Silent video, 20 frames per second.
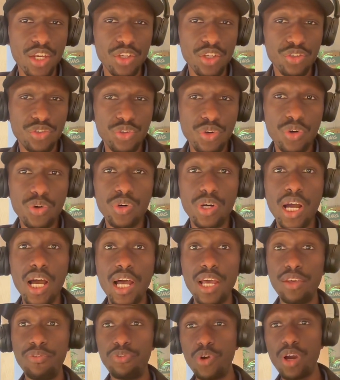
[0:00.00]
So
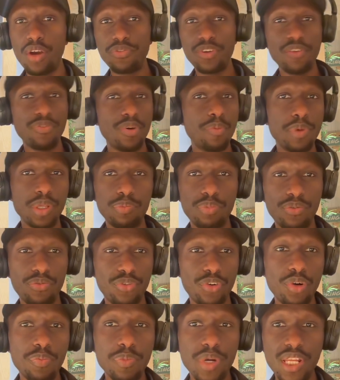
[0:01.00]
if you have never met
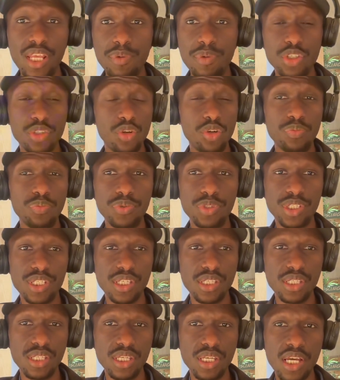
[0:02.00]
before, my name is Claude
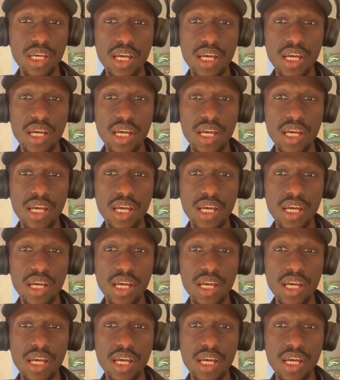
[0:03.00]
Buzizi,